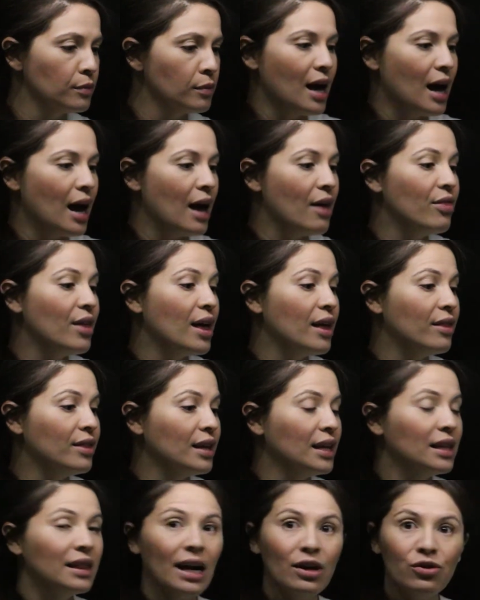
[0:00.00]
And then
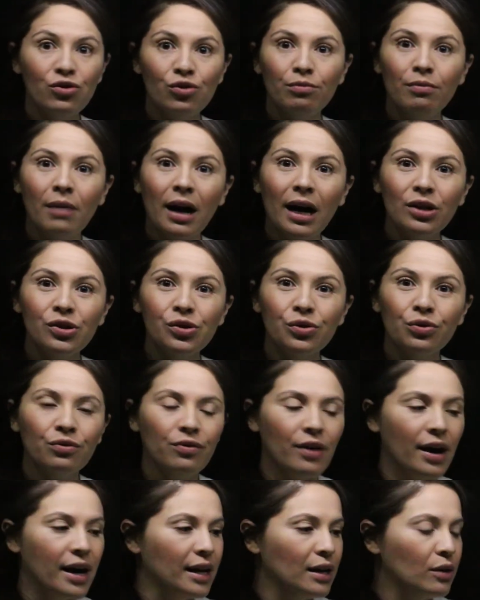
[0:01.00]
the lateral marginal
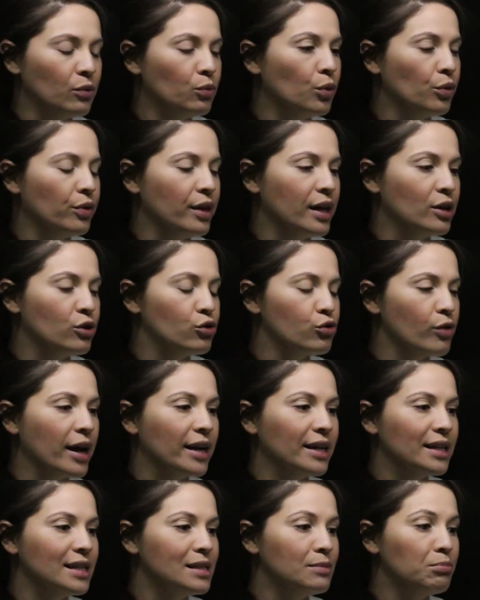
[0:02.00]
vein will then
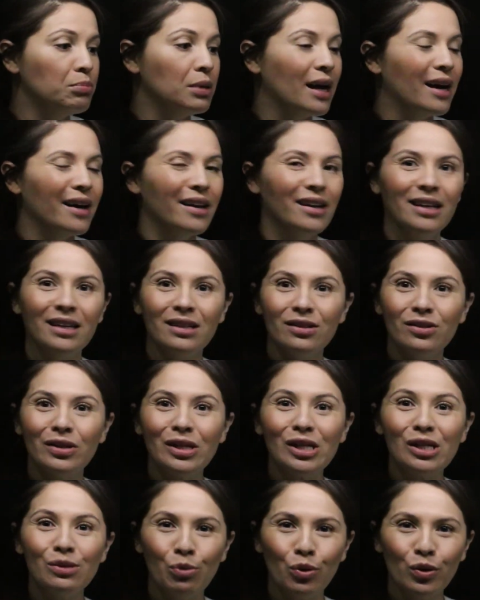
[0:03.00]
drain its blood into the
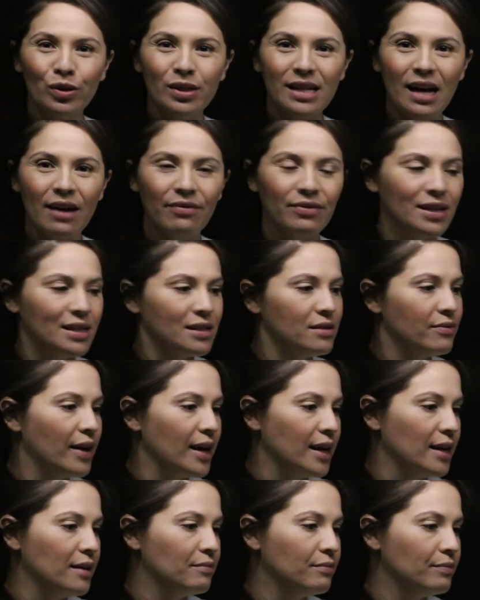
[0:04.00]
small saphenous
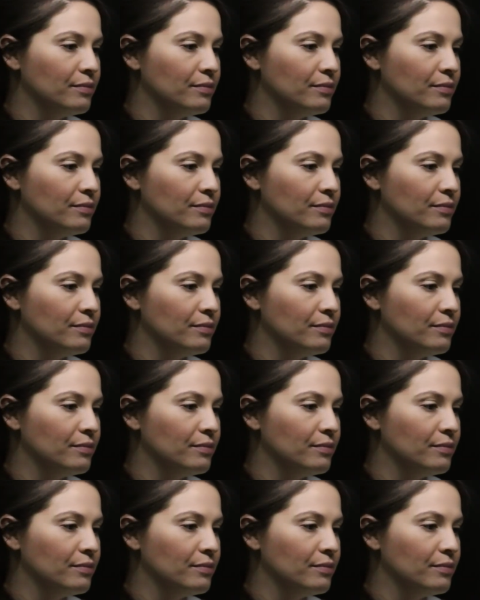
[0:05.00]
vein.